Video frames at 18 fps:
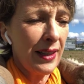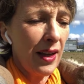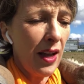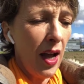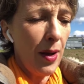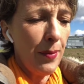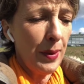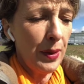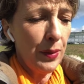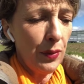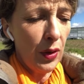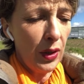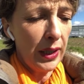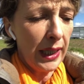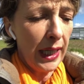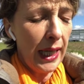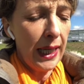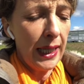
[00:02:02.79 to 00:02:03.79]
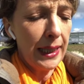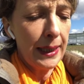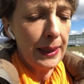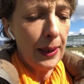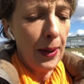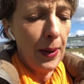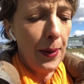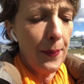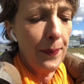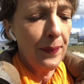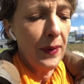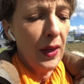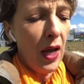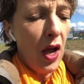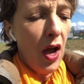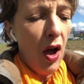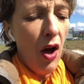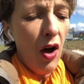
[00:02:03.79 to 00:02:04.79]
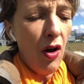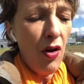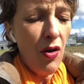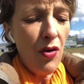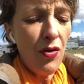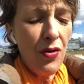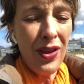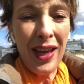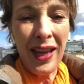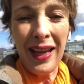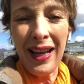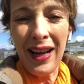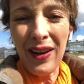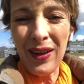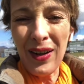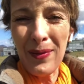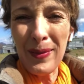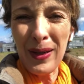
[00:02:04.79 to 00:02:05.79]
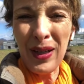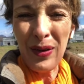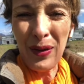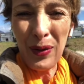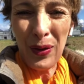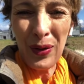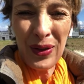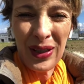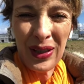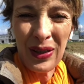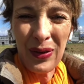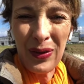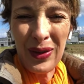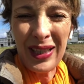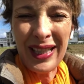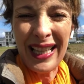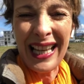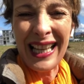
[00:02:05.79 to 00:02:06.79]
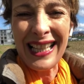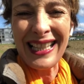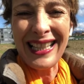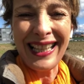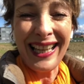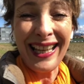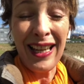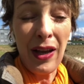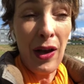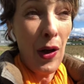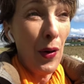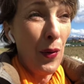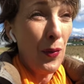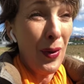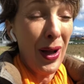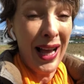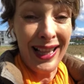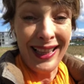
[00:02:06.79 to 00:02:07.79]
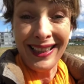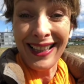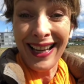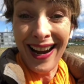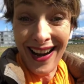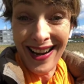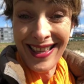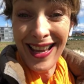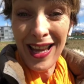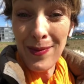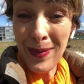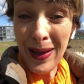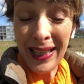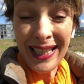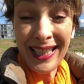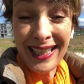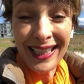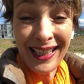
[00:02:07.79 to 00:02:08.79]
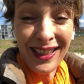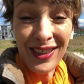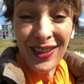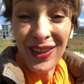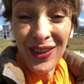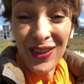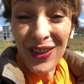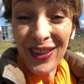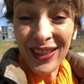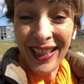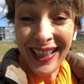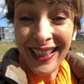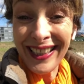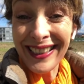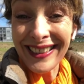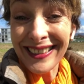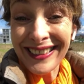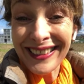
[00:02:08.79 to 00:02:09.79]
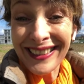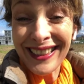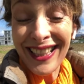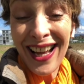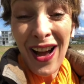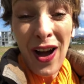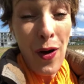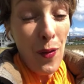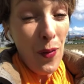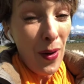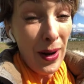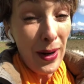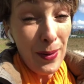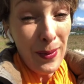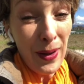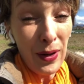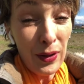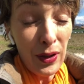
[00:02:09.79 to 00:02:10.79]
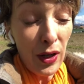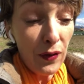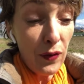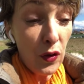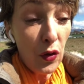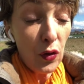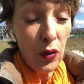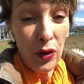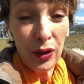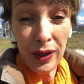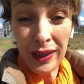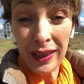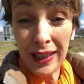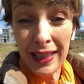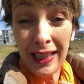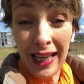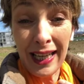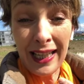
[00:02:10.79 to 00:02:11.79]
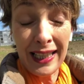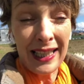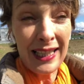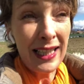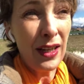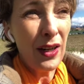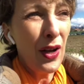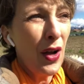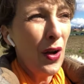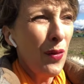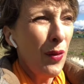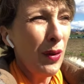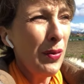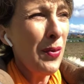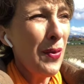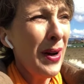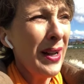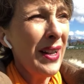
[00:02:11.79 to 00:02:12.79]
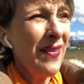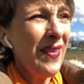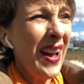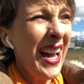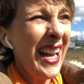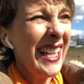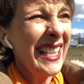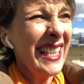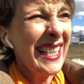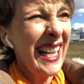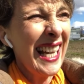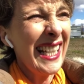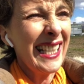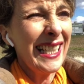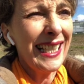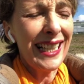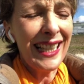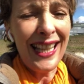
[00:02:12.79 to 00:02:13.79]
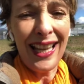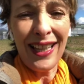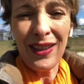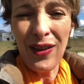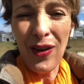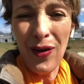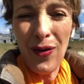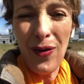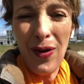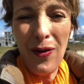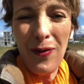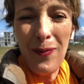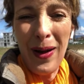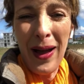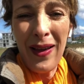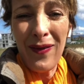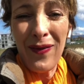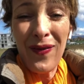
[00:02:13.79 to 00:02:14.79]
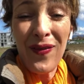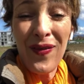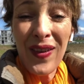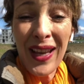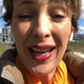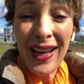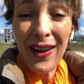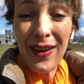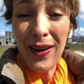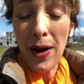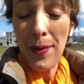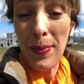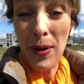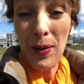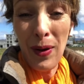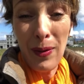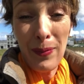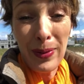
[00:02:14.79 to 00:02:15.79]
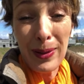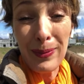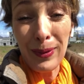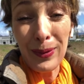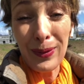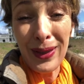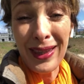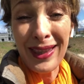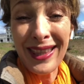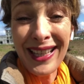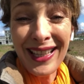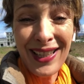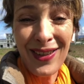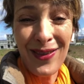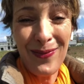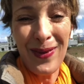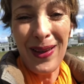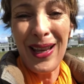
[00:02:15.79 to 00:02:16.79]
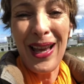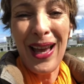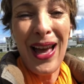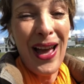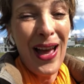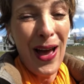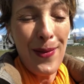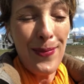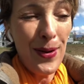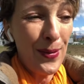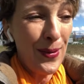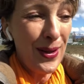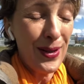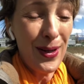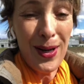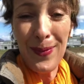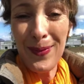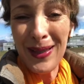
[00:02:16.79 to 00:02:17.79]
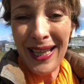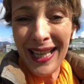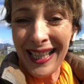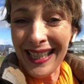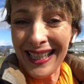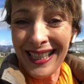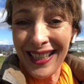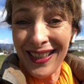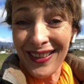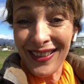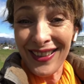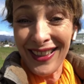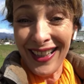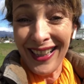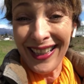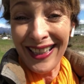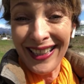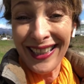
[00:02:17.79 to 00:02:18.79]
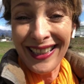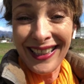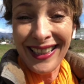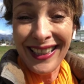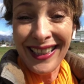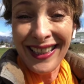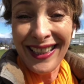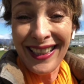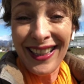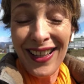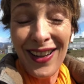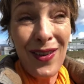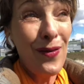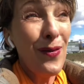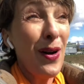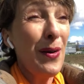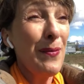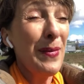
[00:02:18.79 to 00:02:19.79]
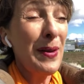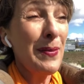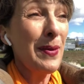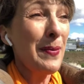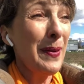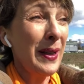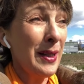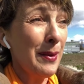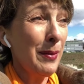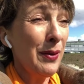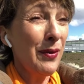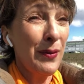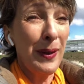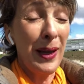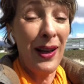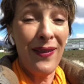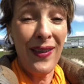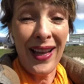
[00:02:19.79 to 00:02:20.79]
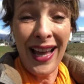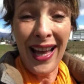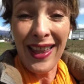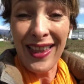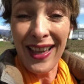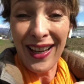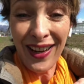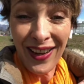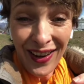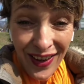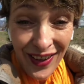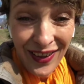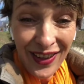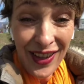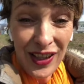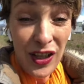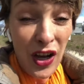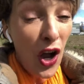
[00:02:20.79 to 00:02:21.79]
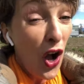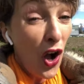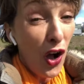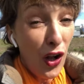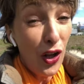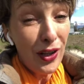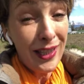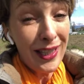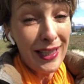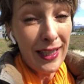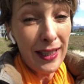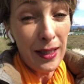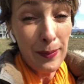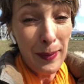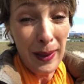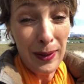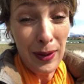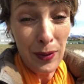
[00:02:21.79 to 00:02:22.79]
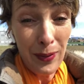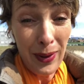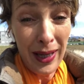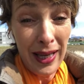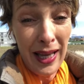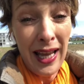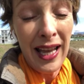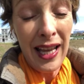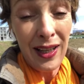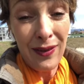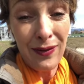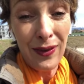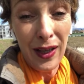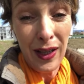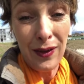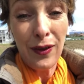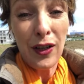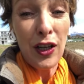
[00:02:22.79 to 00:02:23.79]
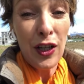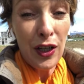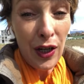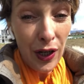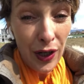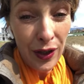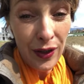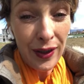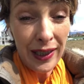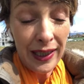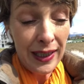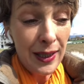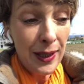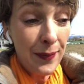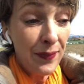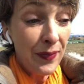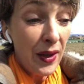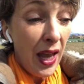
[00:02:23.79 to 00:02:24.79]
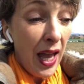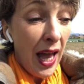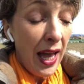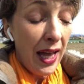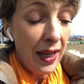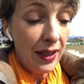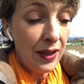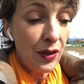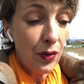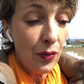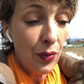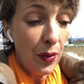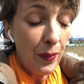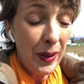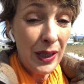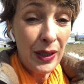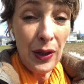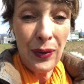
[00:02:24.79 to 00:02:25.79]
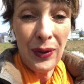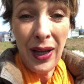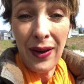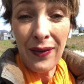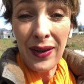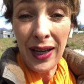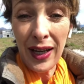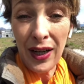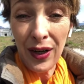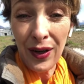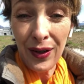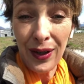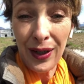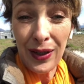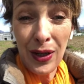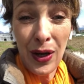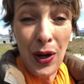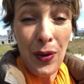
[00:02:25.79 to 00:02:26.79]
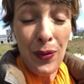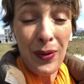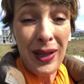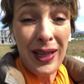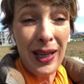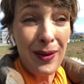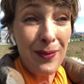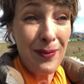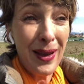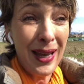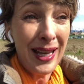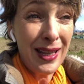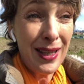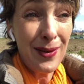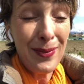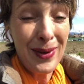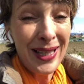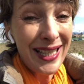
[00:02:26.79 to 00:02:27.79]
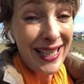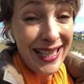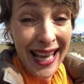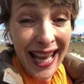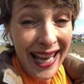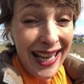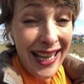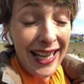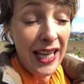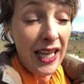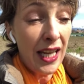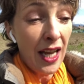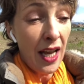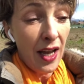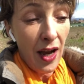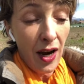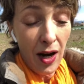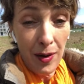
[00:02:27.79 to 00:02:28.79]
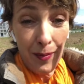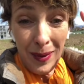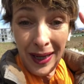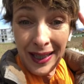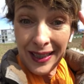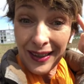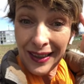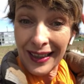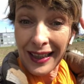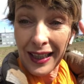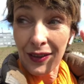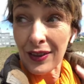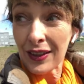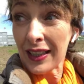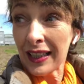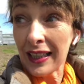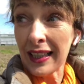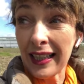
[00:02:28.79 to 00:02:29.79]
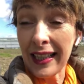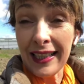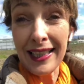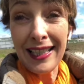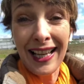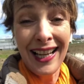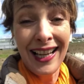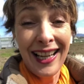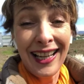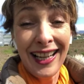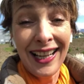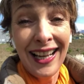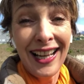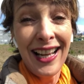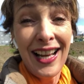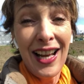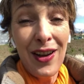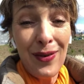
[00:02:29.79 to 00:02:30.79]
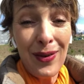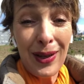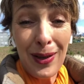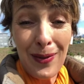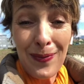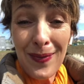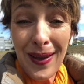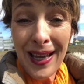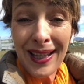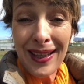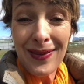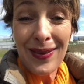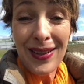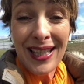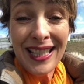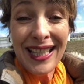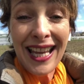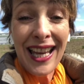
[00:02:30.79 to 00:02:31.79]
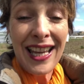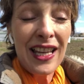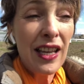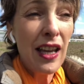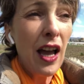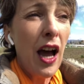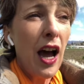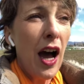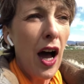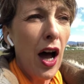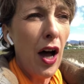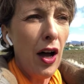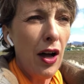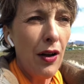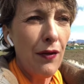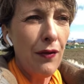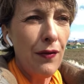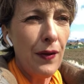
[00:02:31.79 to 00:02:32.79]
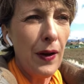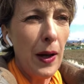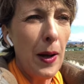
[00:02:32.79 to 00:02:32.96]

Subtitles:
a common one, is oh, they are coming across so salesy. Well, are they making sales and you're not? What about if you looked inside and said, well, what if I decided to let go of my fear about what people would think of me? About whether I'm salesy or not. What might be possible for me if I had that courage? All these things, by the way, involve courage. And when we don't have that courage, we can make the mistake, our minds are clever little things, we can make the mistake of